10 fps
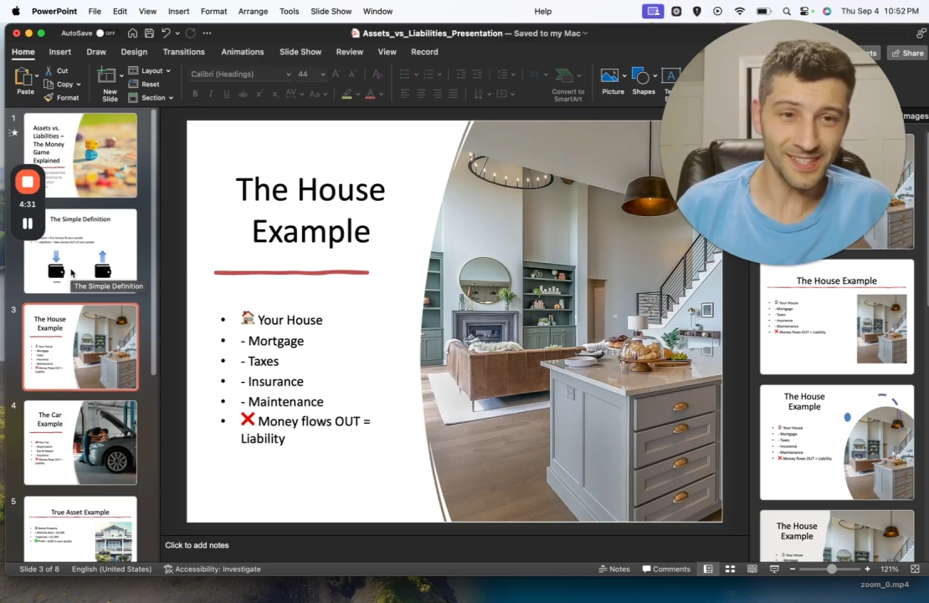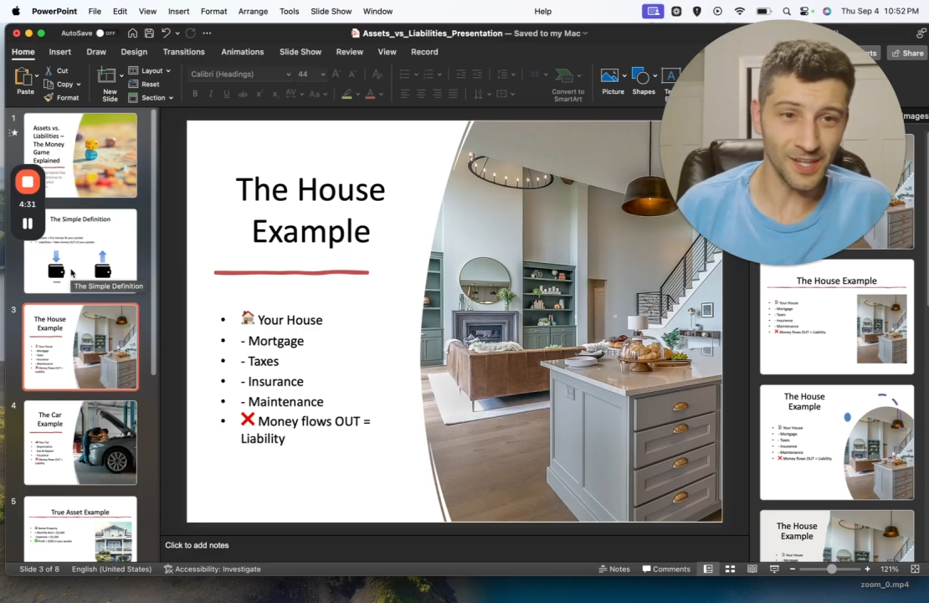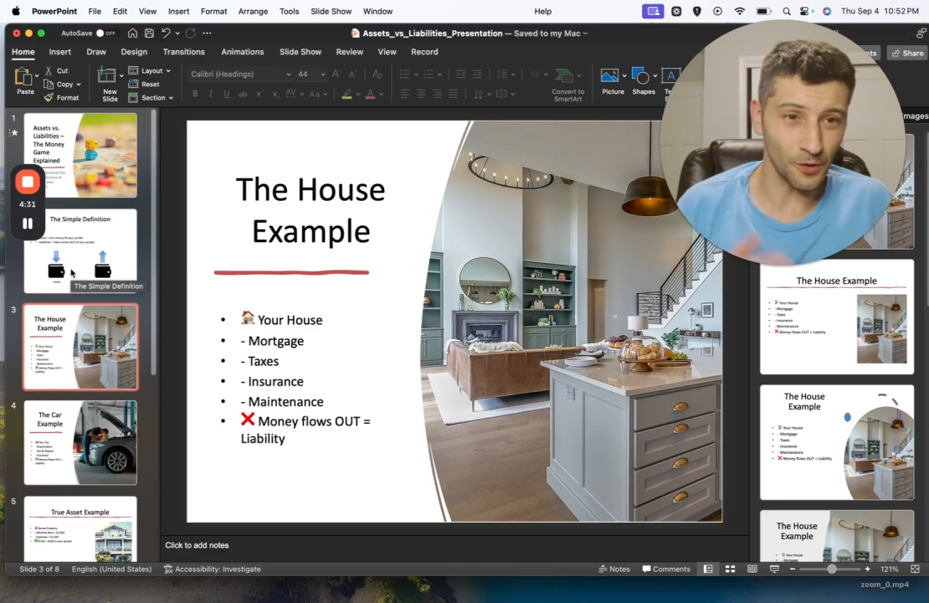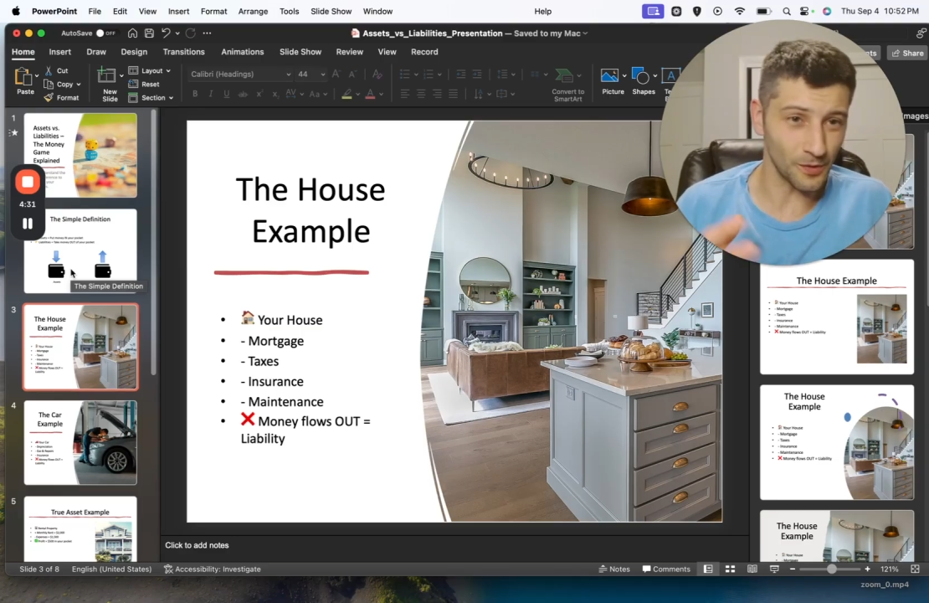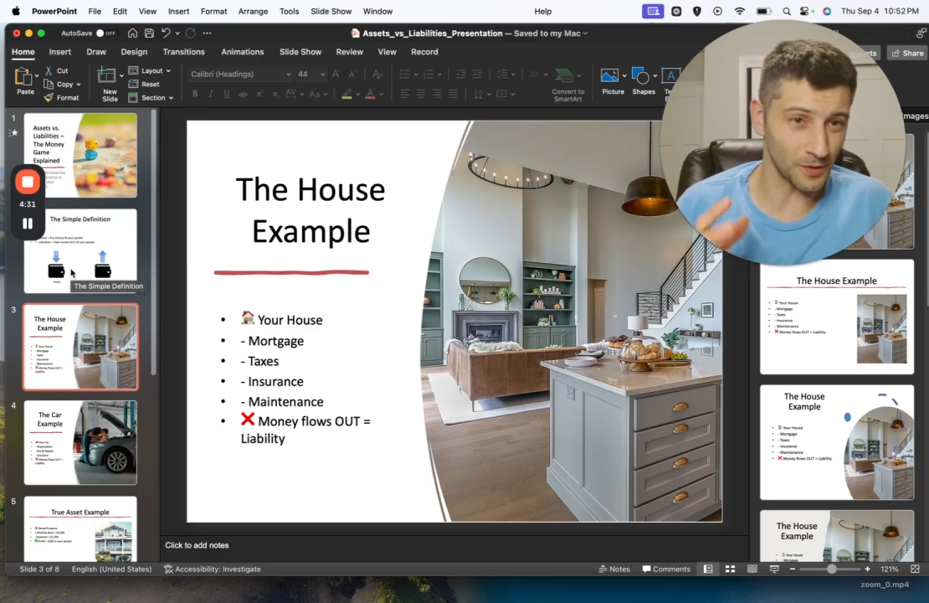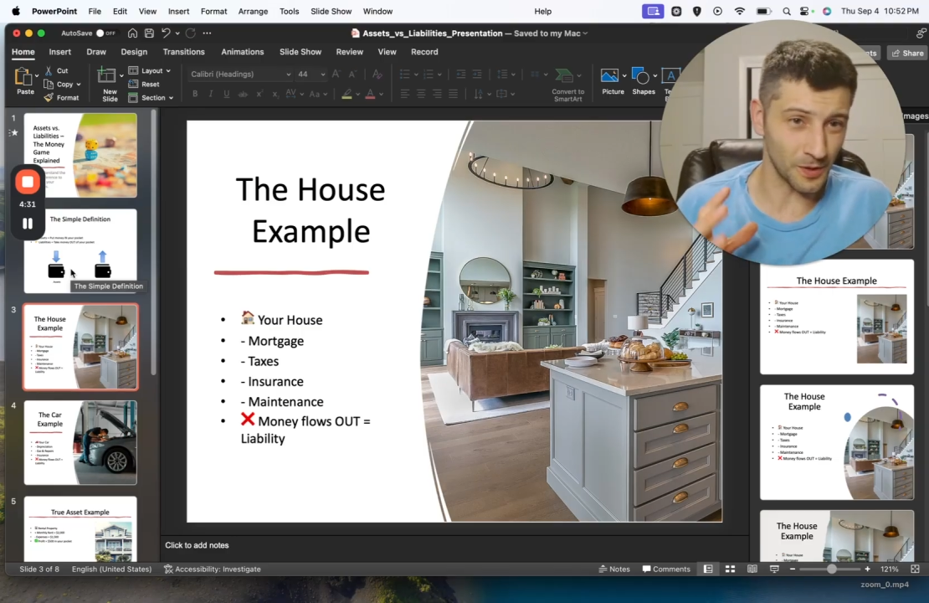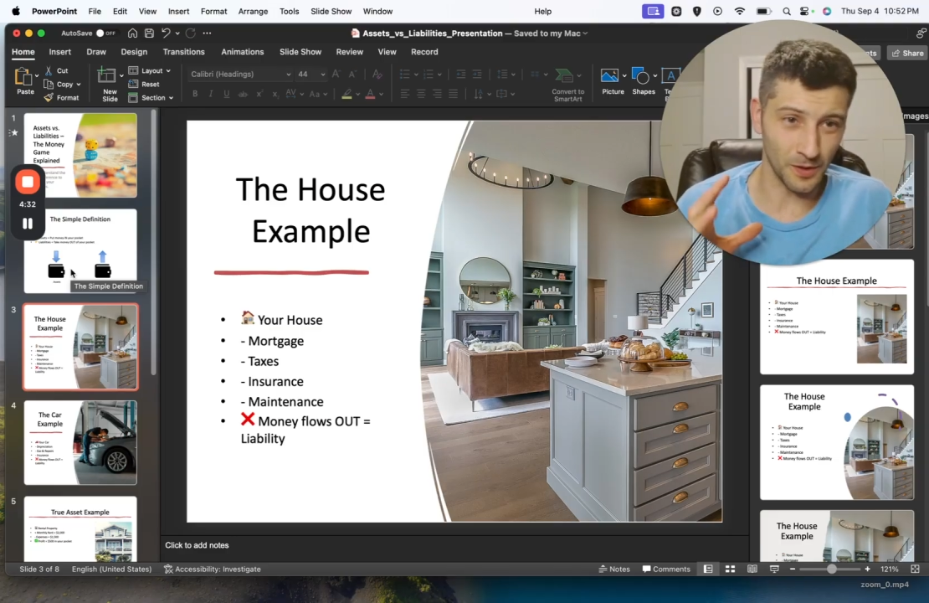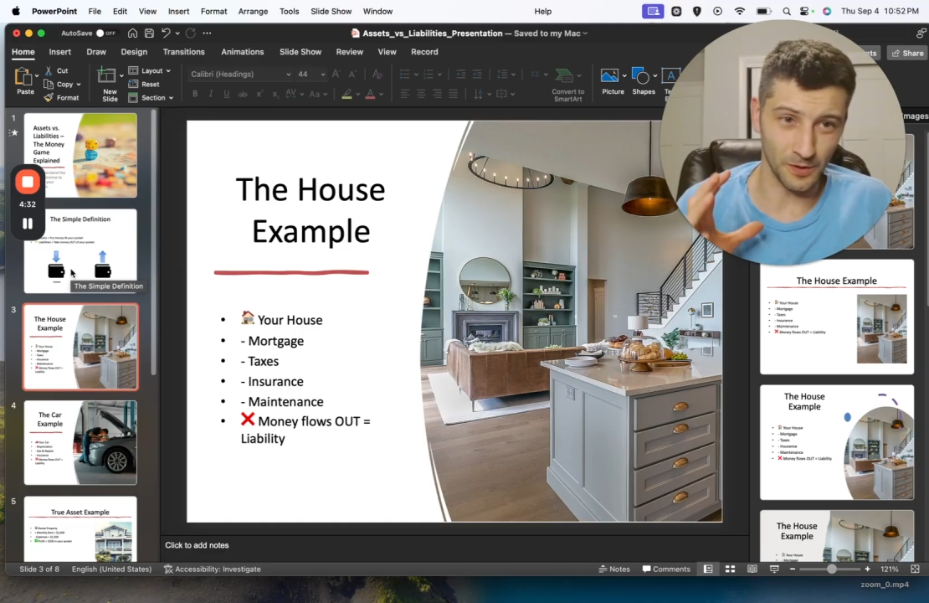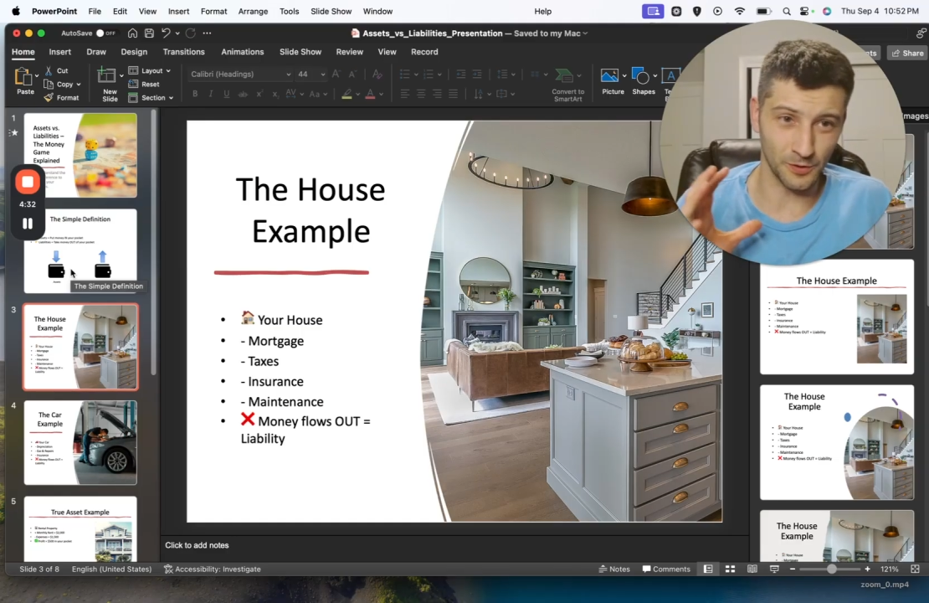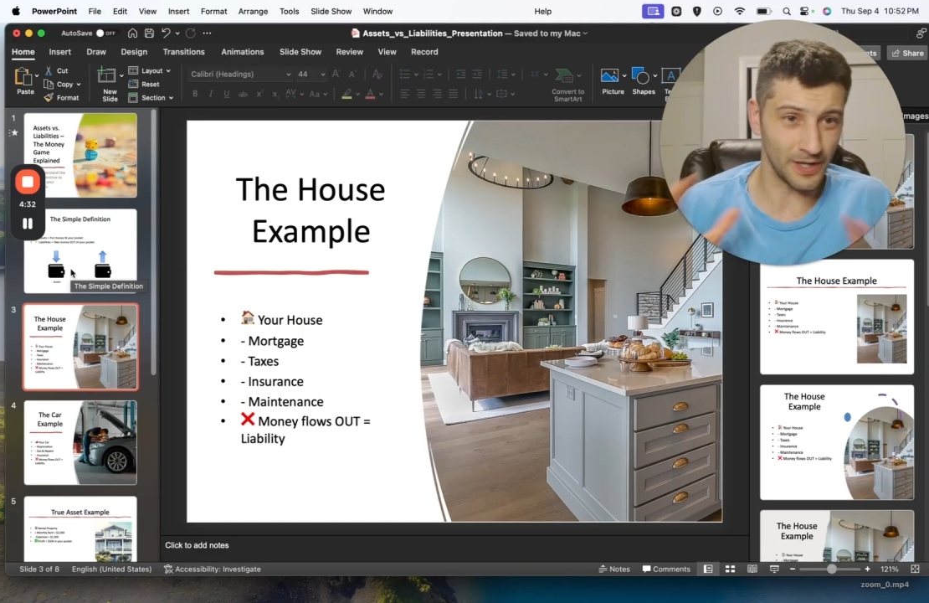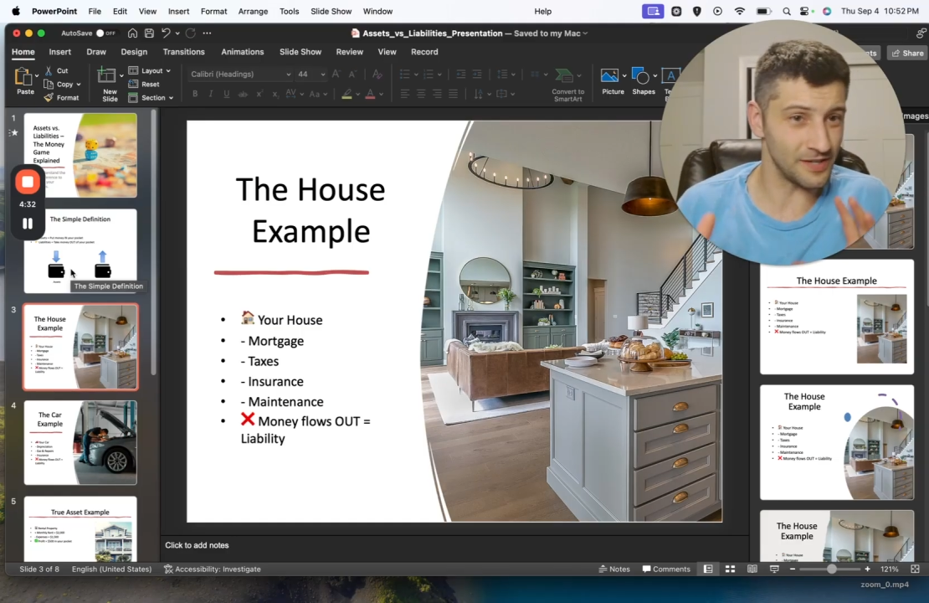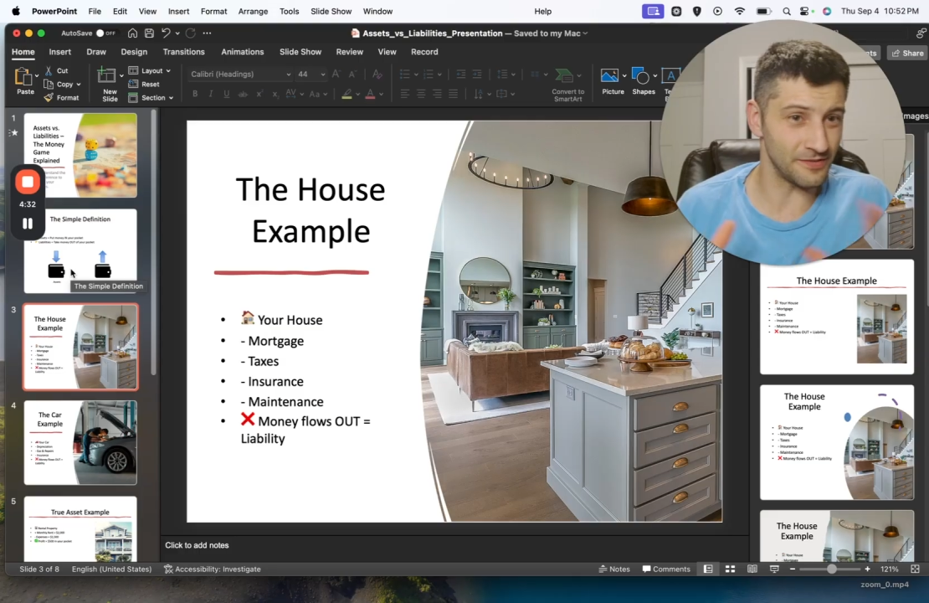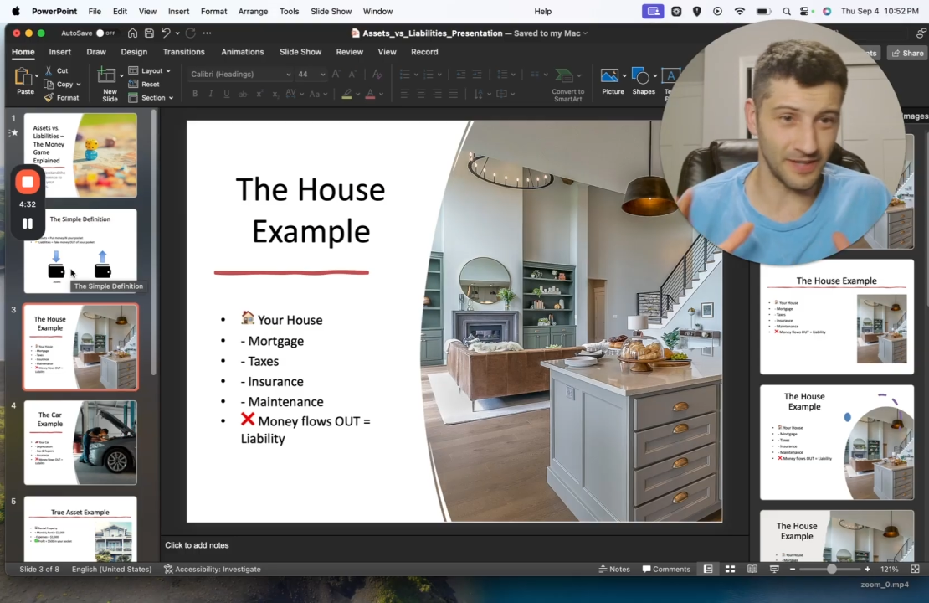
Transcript: Now, there are creative